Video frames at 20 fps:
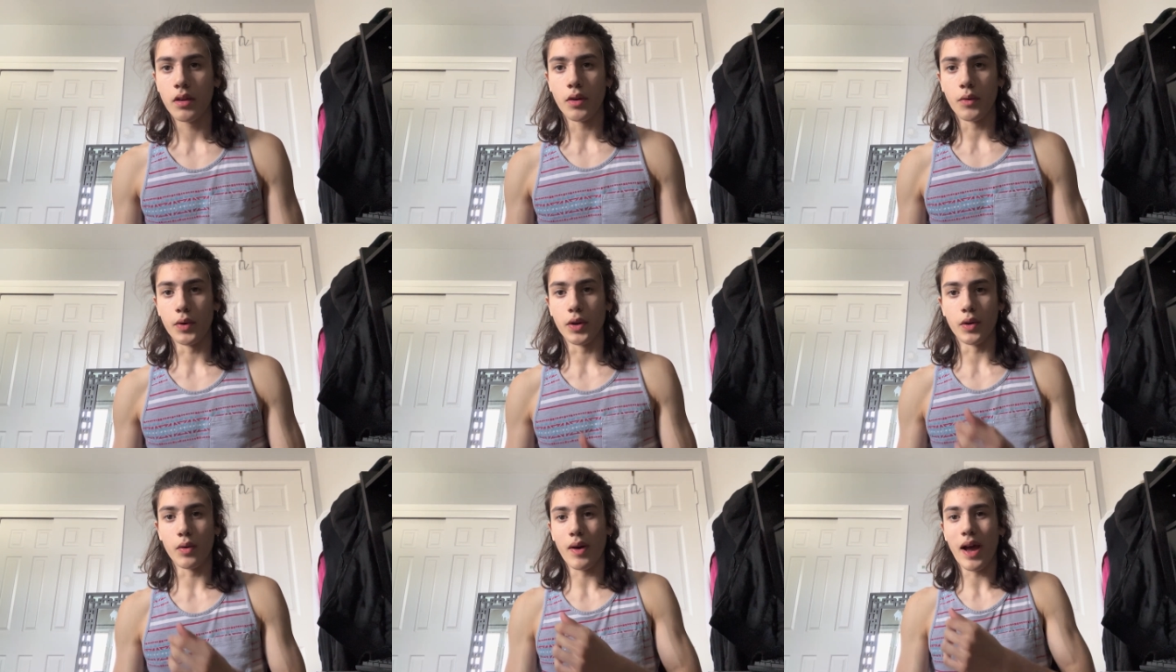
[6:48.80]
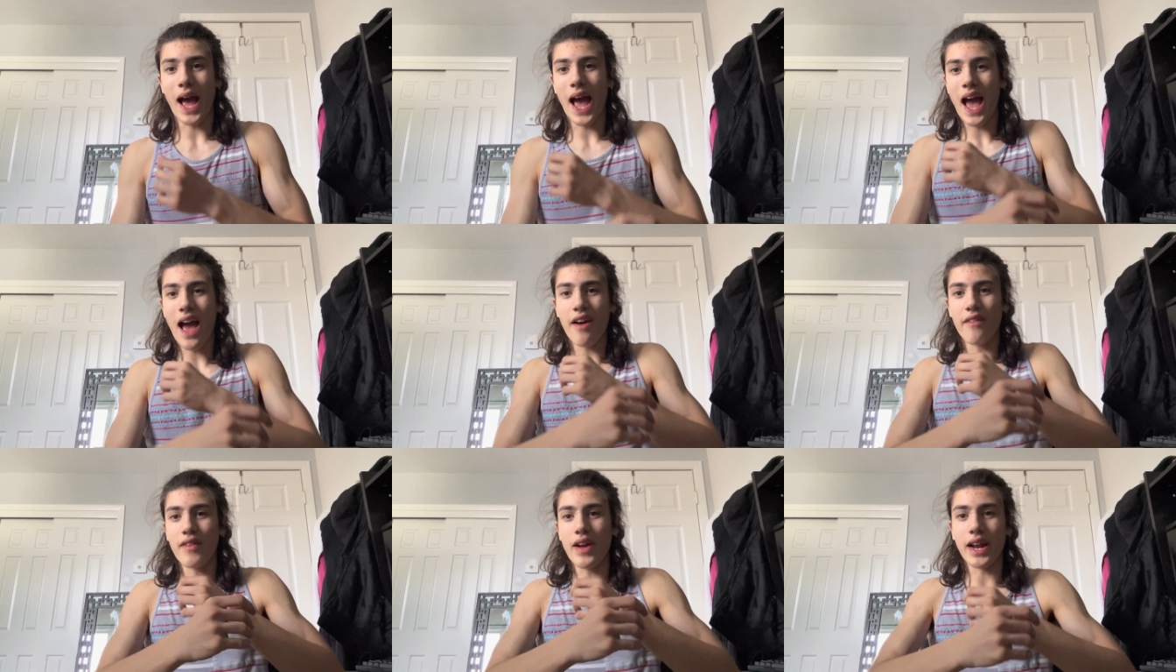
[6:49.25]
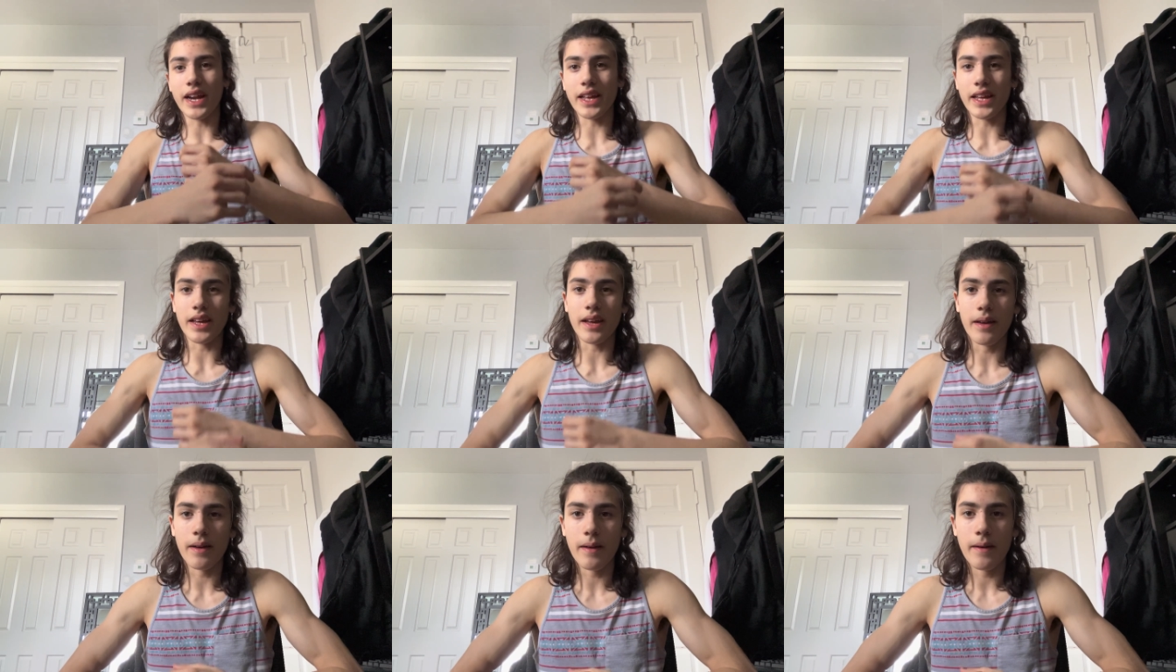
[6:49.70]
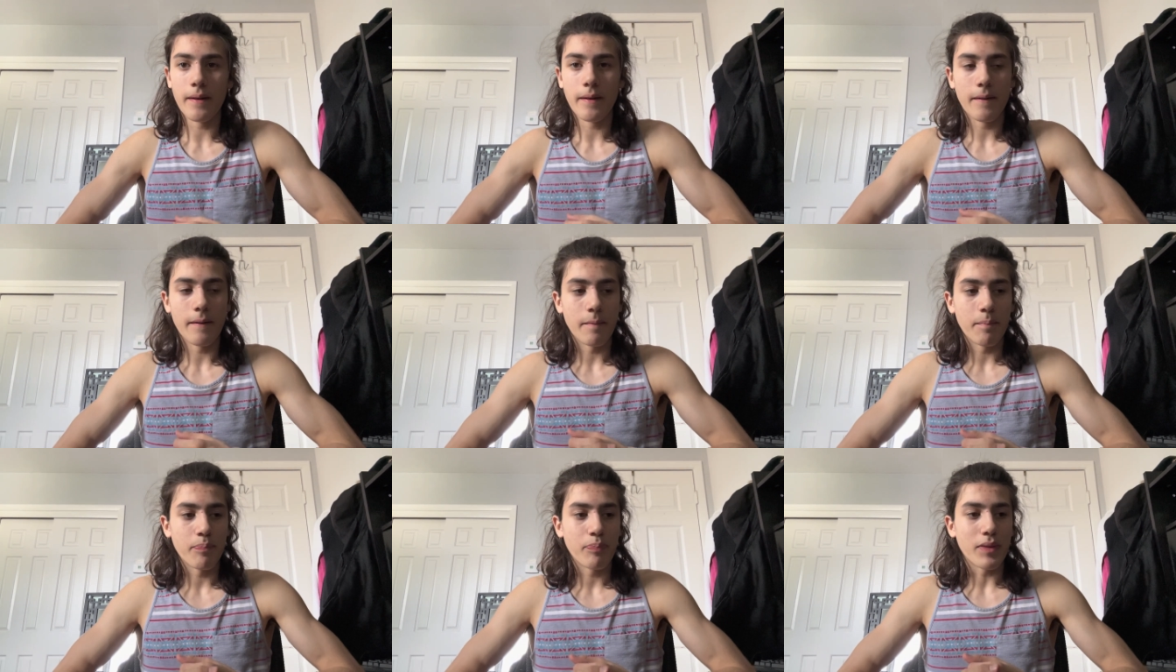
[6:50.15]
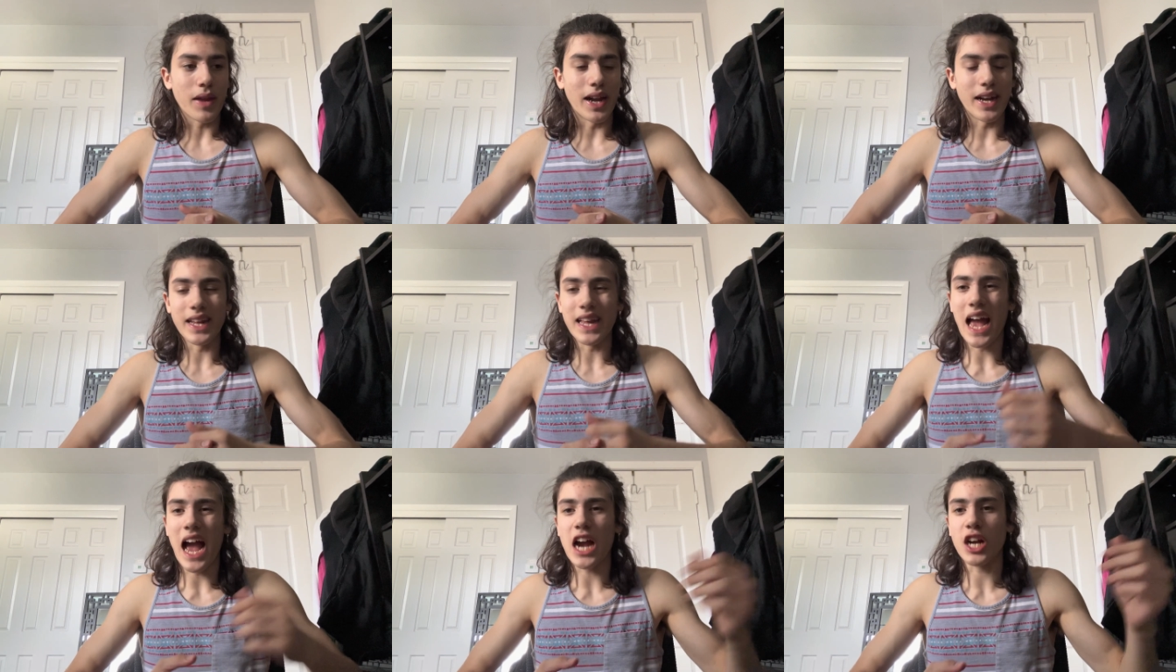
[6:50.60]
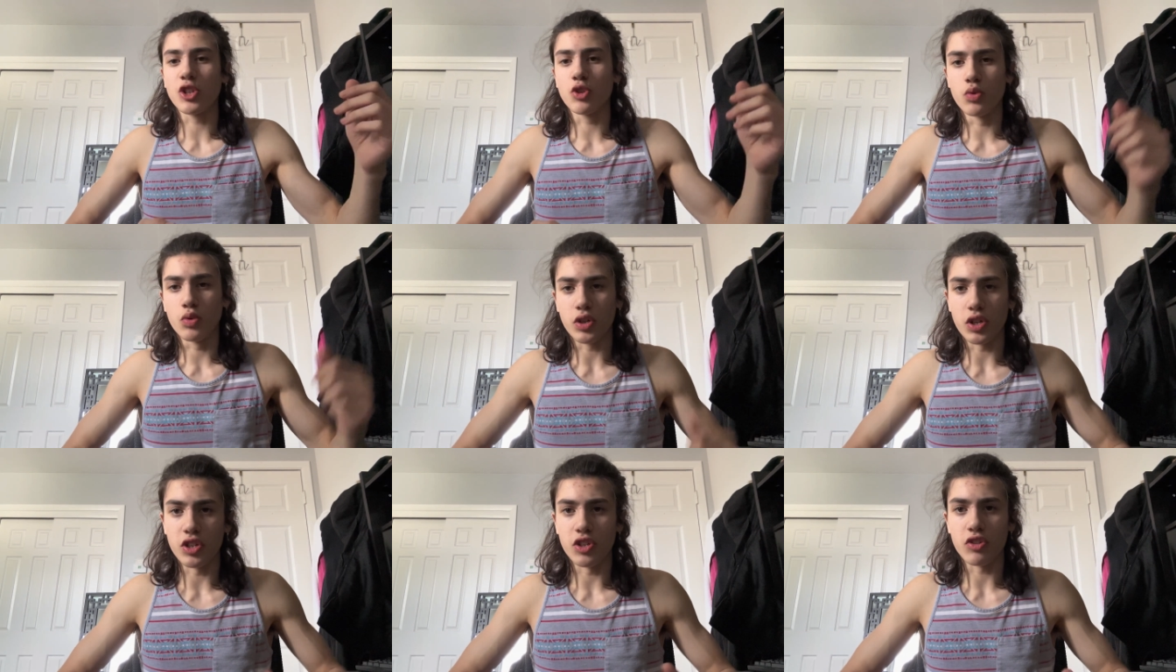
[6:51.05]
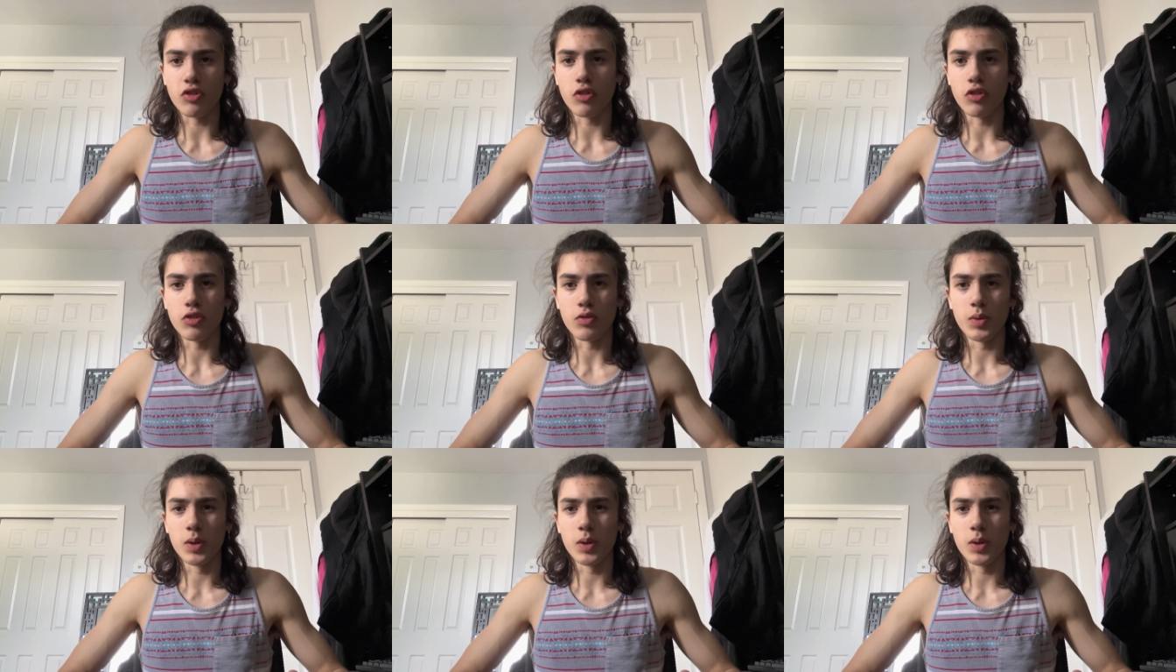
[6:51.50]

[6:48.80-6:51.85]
We don't have any any actual concerns.